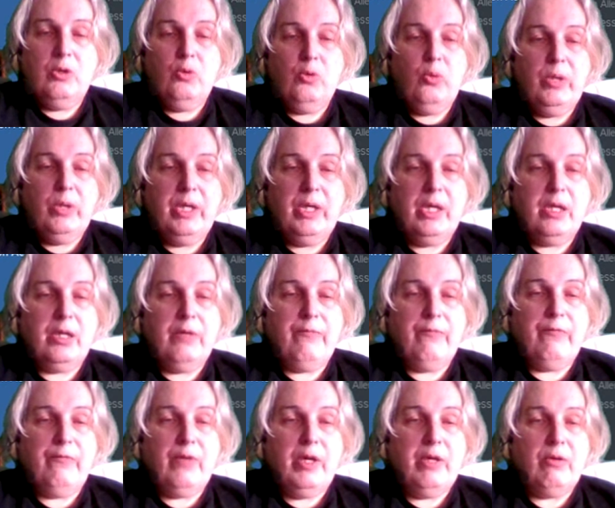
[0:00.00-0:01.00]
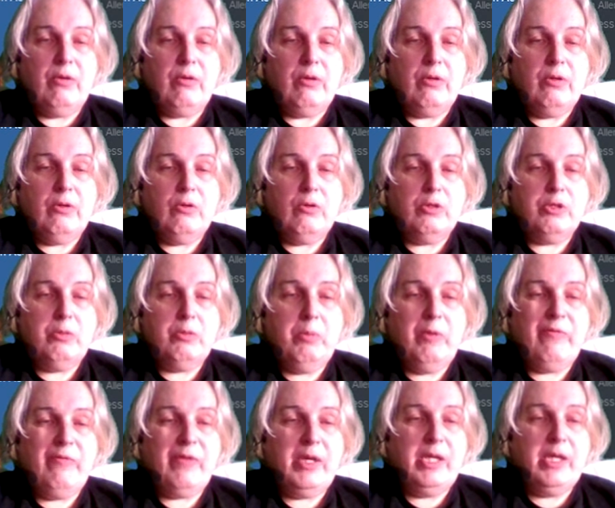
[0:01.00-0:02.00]
we get in the final, or should we
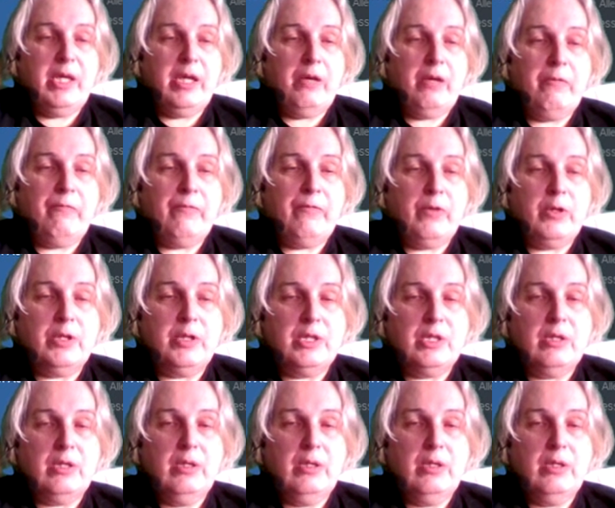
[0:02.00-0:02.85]
find that out first?